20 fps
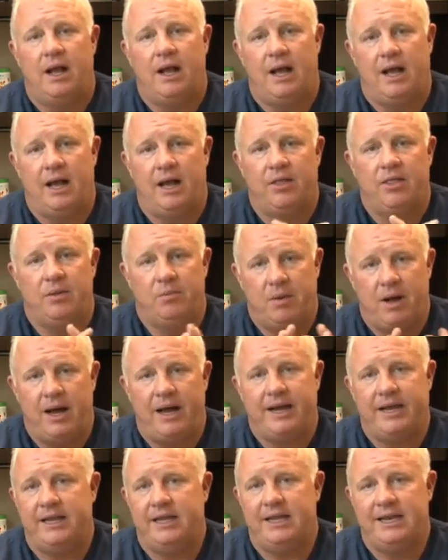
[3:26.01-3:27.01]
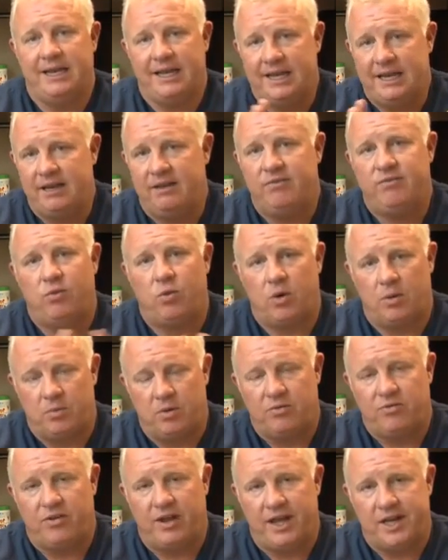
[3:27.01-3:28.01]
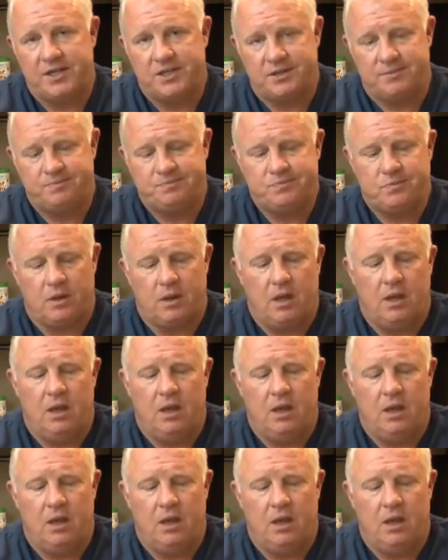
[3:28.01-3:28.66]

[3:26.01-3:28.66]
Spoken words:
the body in any form or fashion.